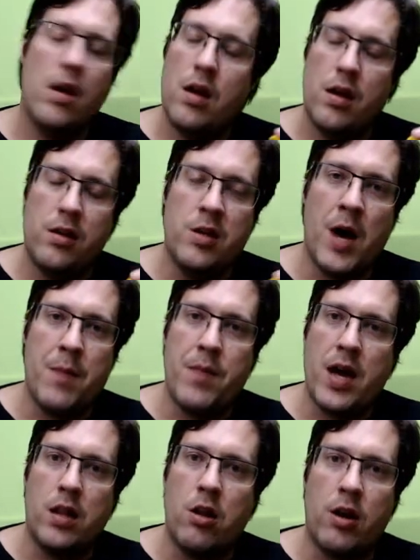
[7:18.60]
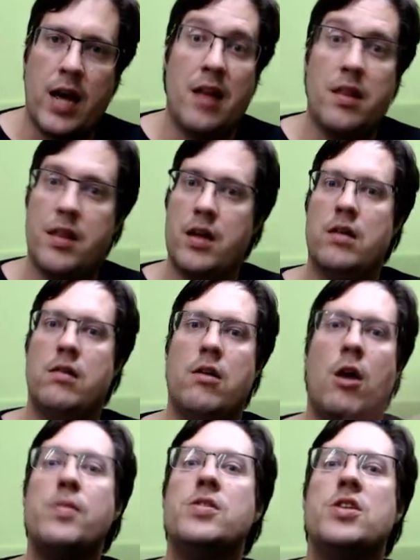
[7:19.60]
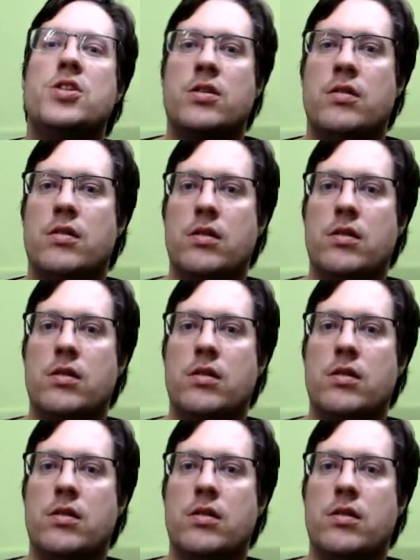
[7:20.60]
you might be able to lock out the opposition